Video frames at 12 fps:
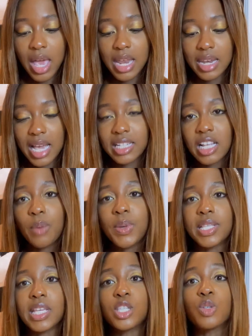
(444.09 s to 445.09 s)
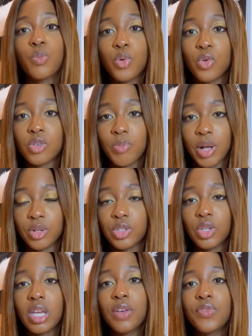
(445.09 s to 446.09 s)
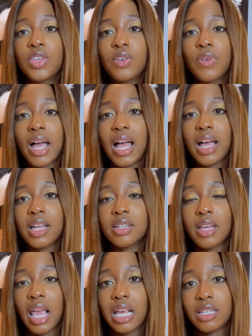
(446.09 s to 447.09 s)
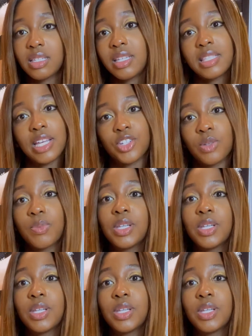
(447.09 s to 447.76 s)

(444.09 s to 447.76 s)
Next up is a support belt. So if you've had a C-section,